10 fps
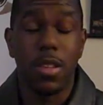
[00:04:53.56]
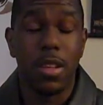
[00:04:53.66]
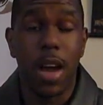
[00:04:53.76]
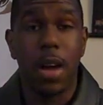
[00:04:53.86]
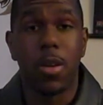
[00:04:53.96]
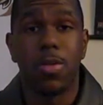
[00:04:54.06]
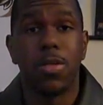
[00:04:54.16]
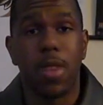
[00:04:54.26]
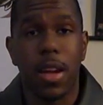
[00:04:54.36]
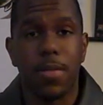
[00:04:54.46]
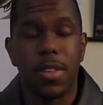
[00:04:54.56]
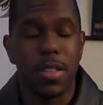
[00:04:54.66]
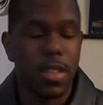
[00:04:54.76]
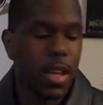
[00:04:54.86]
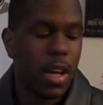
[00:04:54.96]
god-awful
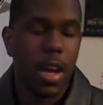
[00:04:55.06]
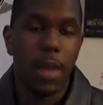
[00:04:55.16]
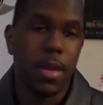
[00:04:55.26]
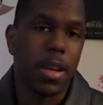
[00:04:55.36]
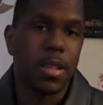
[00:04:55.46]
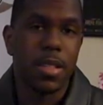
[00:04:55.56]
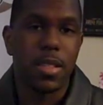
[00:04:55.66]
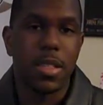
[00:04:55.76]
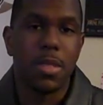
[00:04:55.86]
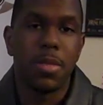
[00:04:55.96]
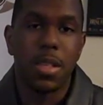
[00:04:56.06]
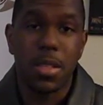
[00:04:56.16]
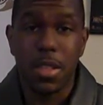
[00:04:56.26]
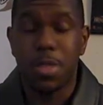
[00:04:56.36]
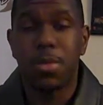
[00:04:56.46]
graphics? I'm not going to say, but a
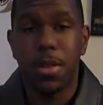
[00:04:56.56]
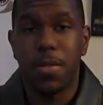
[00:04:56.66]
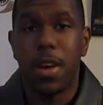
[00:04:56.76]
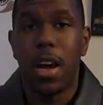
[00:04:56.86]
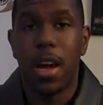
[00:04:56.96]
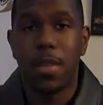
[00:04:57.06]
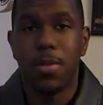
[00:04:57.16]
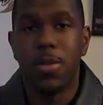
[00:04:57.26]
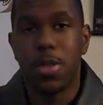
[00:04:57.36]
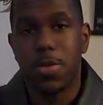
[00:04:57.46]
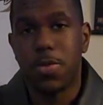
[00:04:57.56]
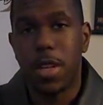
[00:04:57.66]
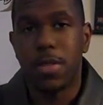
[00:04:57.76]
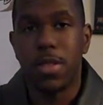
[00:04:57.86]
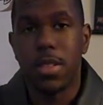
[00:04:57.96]
6.5 was
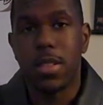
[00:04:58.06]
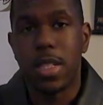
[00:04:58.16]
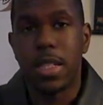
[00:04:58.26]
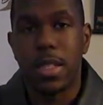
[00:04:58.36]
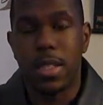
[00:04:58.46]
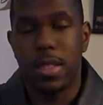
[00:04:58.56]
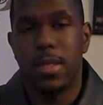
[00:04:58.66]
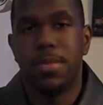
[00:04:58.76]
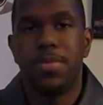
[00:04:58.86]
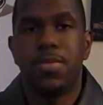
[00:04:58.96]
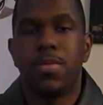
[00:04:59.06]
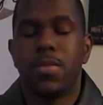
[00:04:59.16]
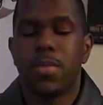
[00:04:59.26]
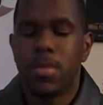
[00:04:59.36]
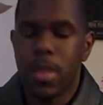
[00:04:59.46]
very lenient.
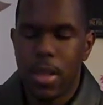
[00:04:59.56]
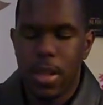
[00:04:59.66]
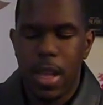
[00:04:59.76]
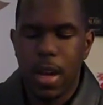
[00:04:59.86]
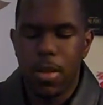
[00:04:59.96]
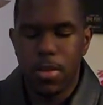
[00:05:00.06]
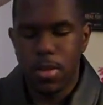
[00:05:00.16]
Now,